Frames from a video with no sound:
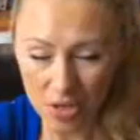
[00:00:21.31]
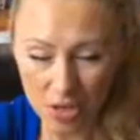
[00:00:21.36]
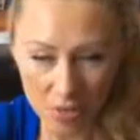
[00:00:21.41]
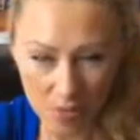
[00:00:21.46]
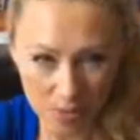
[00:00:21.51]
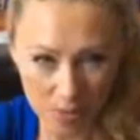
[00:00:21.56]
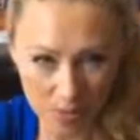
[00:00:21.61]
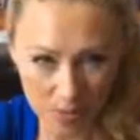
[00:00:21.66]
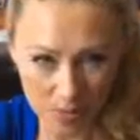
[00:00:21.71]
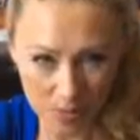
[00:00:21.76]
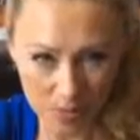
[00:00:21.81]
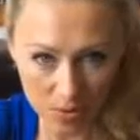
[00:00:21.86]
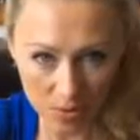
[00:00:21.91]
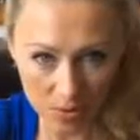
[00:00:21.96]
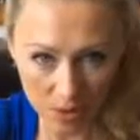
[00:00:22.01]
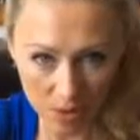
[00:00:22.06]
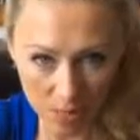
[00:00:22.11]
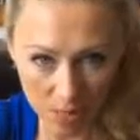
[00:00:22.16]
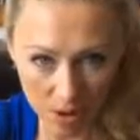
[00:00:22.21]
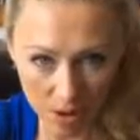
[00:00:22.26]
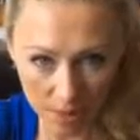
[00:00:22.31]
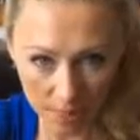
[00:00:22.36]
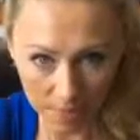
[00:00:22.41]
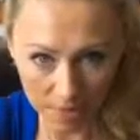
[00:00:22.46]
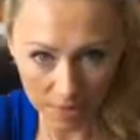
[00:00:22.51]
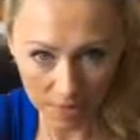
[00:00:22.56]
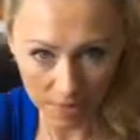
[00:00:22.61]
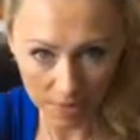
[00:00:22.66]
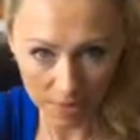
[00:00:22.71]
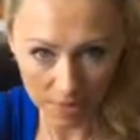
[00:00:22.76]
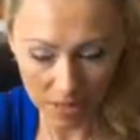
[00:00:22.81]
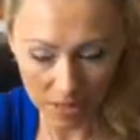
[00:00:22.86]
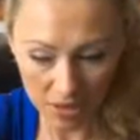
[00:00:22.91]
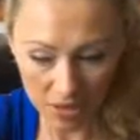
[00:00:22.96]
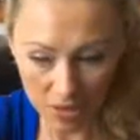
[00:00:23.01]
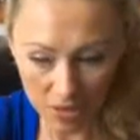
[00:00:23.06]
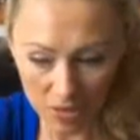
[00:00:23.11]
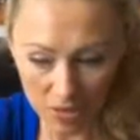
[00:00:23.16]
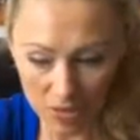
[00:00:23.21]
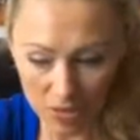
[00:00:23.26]
use those prompting
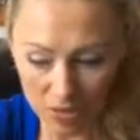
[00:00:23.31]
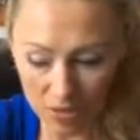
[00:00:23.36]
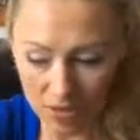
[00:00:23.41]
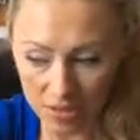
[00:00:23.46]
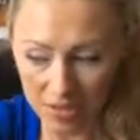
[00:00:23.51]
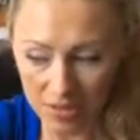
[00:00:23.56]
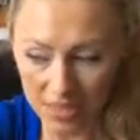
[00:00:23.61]
procedures